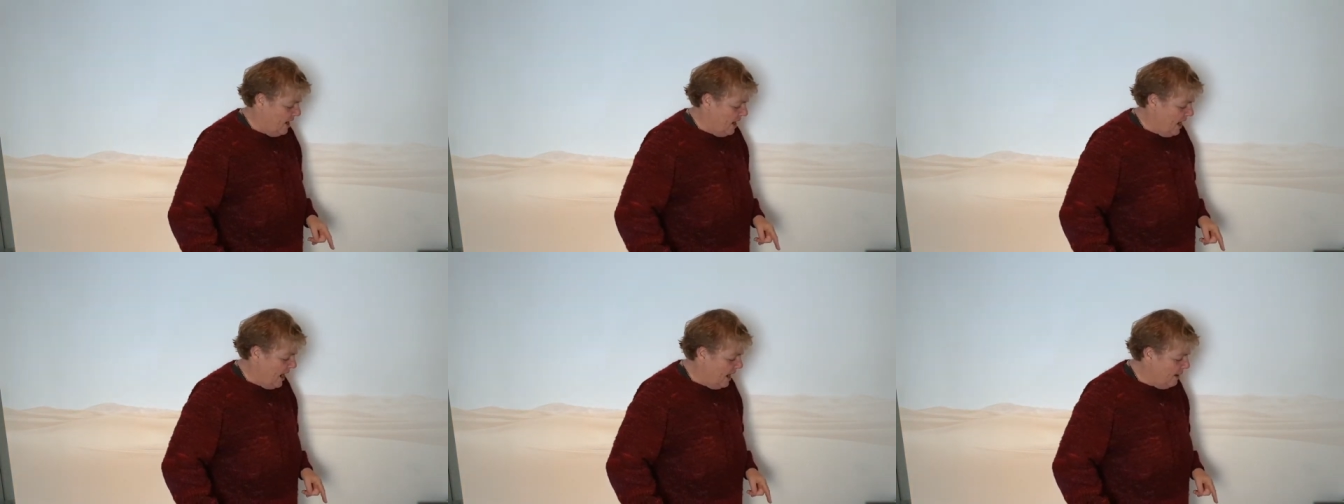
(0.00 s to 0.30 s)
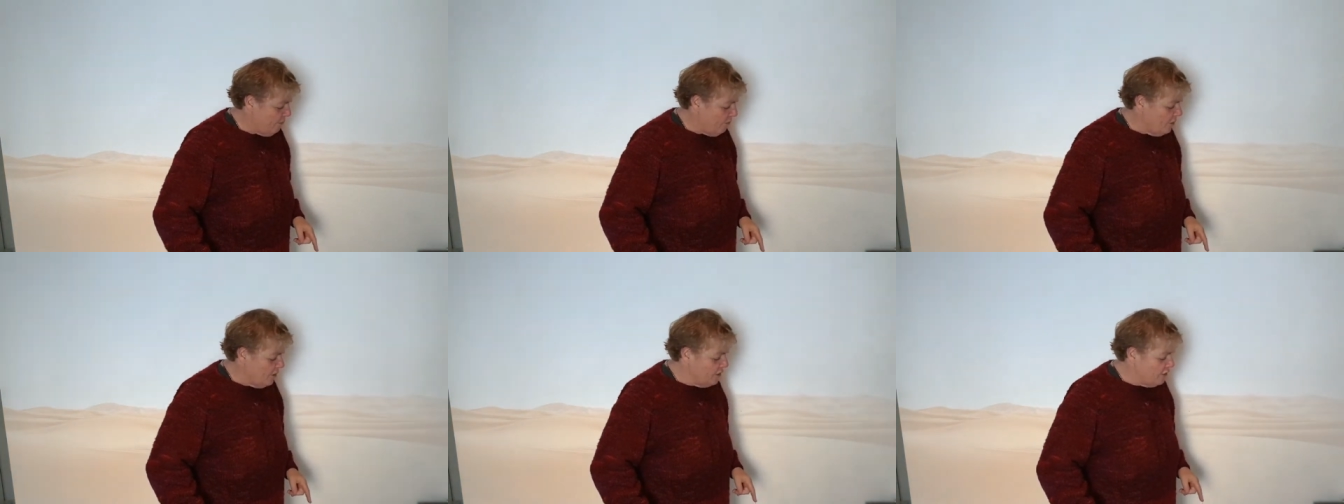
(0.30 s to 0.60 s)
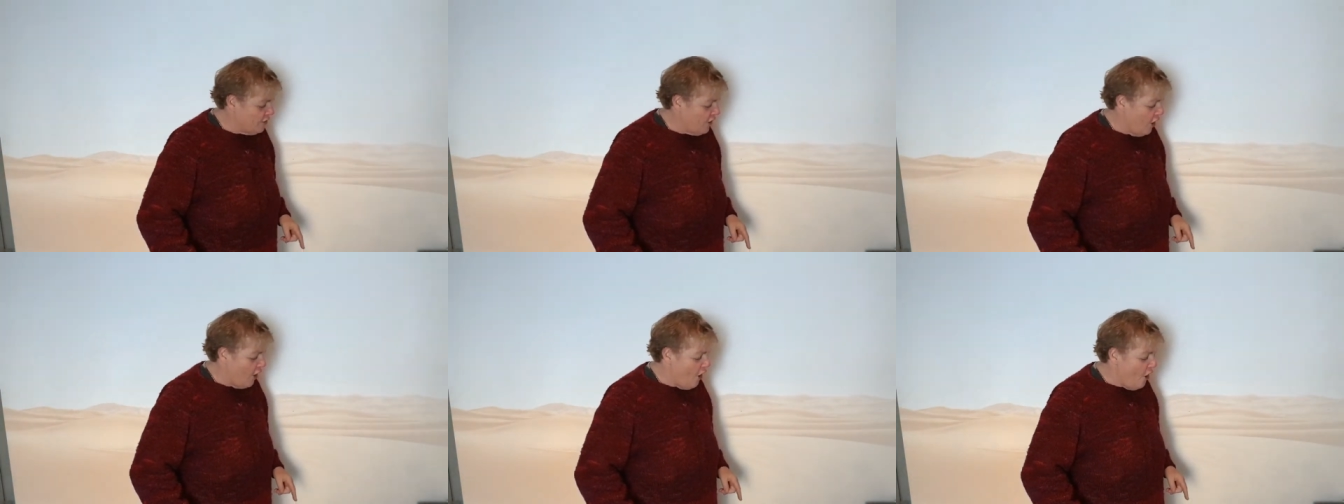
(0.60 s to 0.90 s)
It
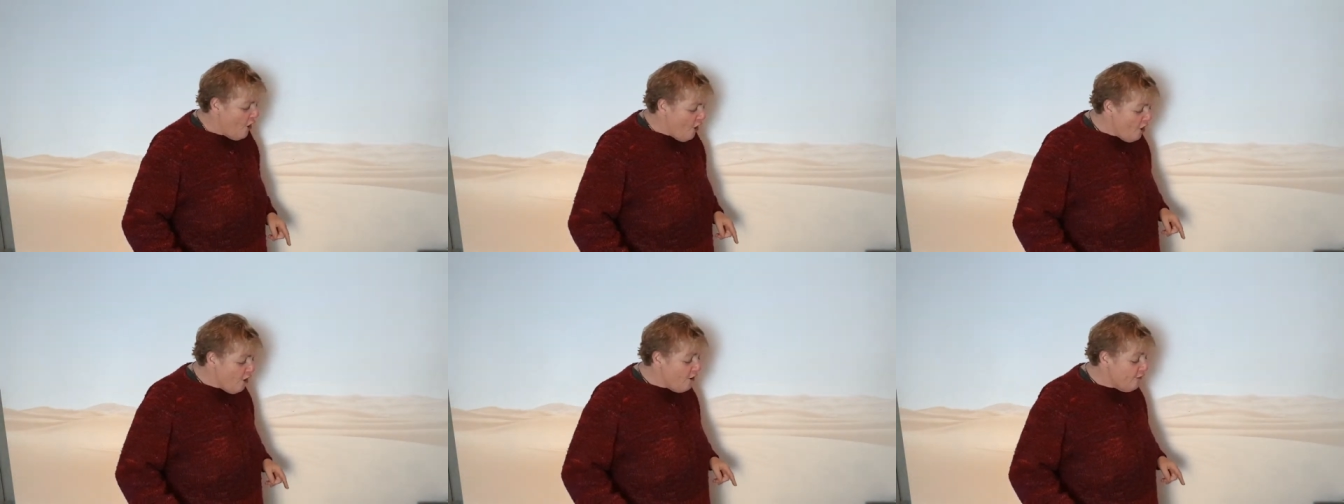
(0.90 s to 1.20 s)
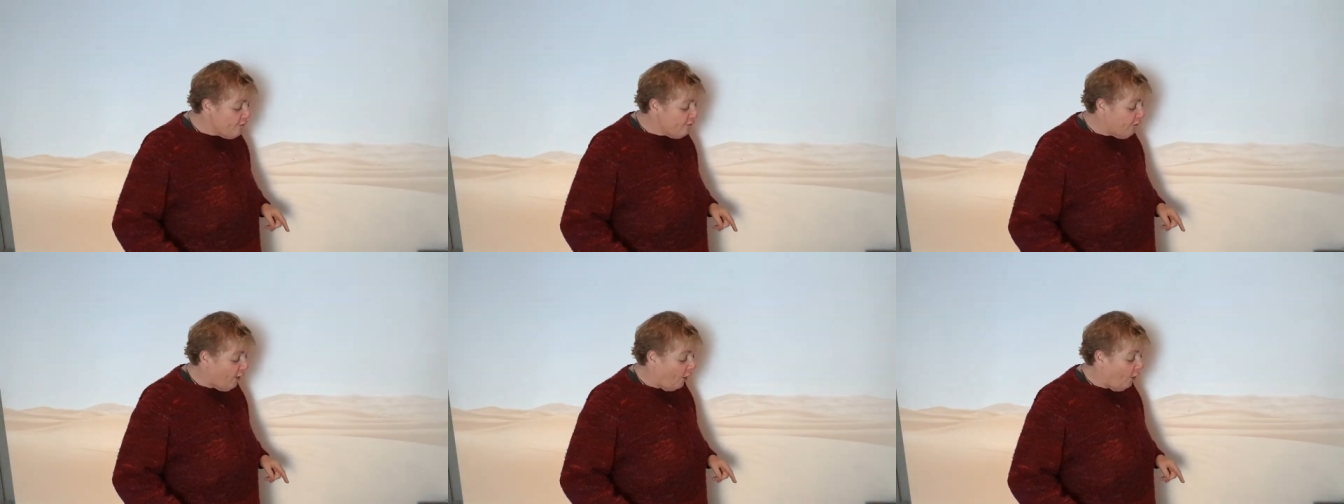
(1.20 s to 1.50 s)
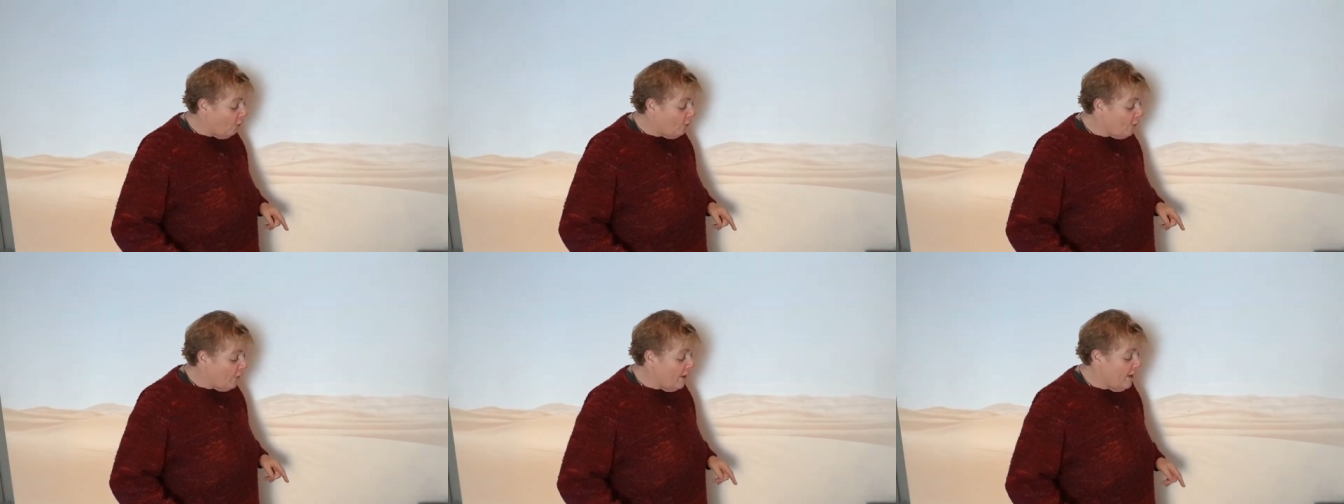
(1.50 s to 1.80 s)
was her
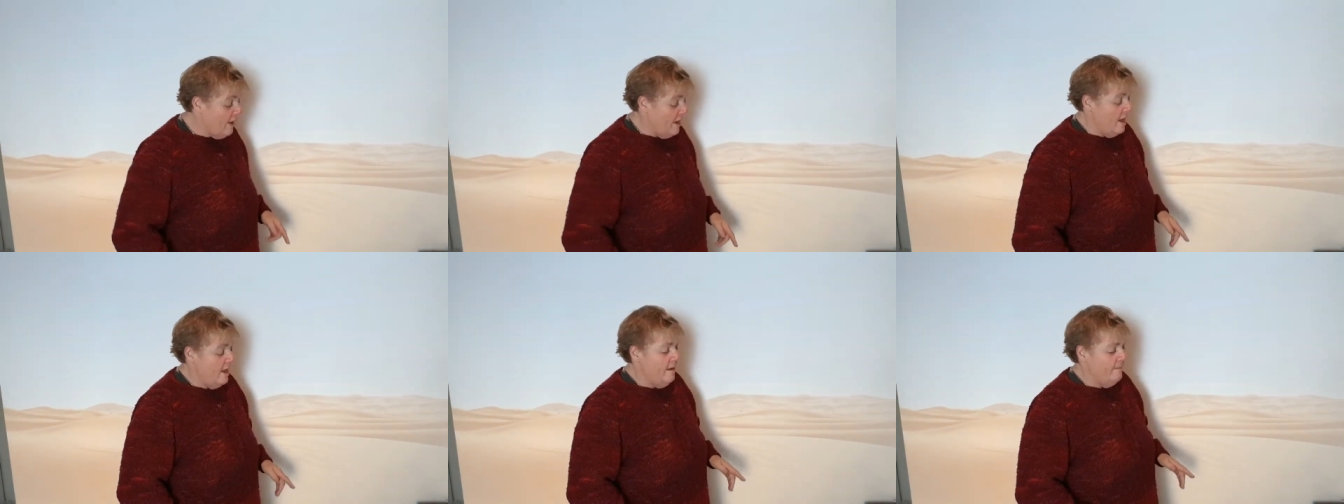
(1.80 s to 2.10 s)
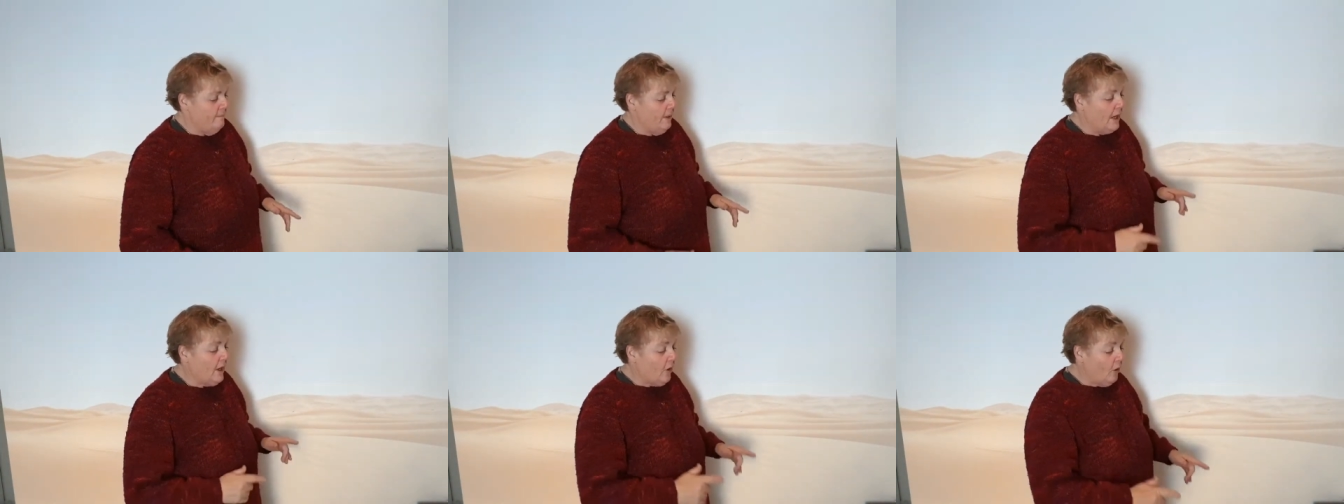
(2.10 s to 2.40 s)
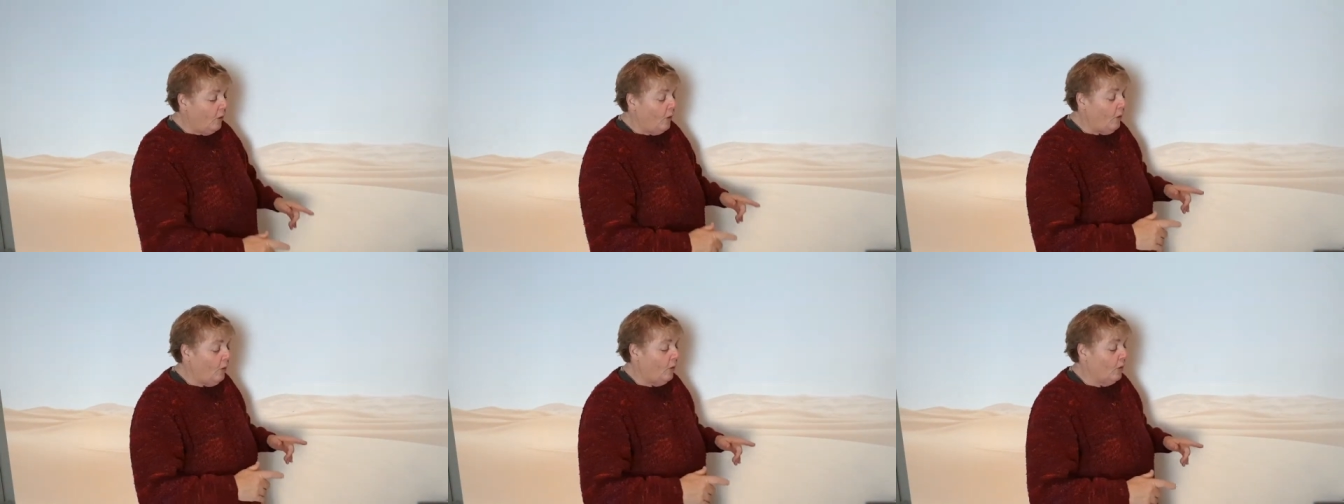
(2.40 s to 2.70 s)
fault
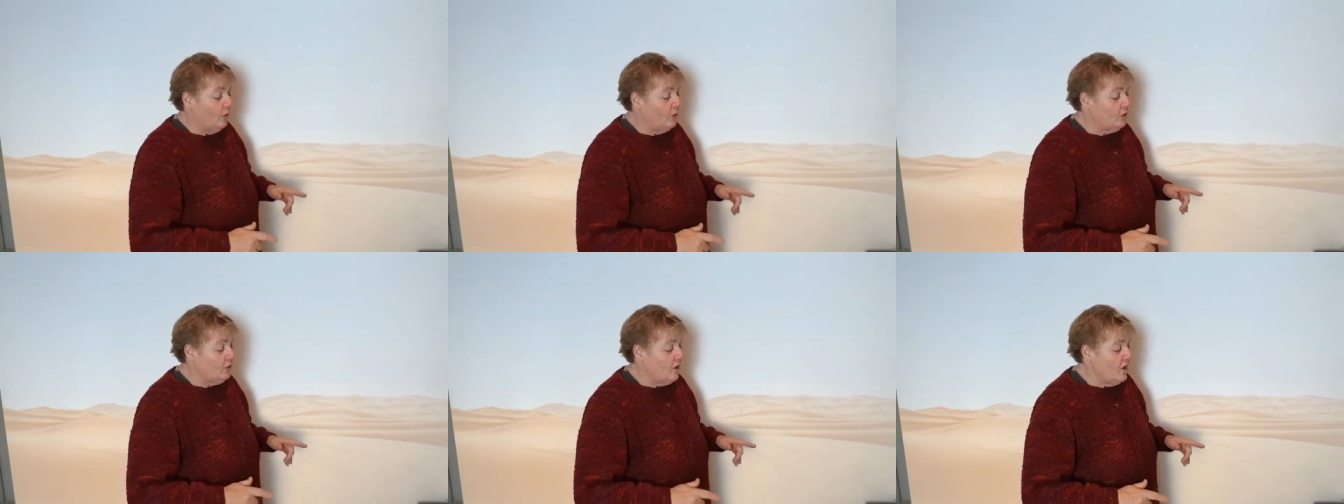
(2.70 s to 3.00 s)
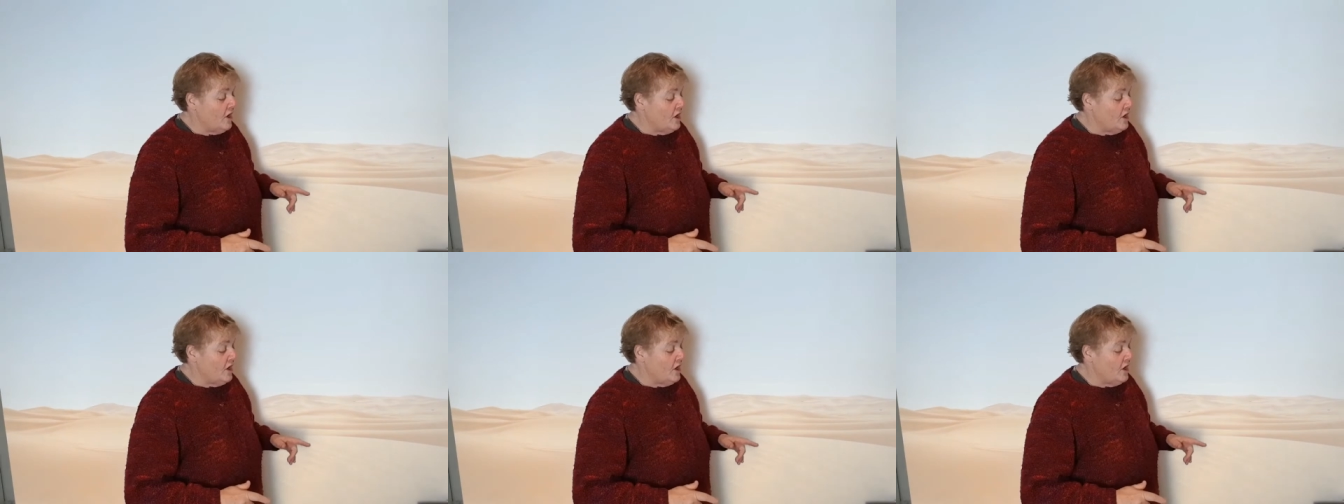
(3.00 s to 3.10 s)
because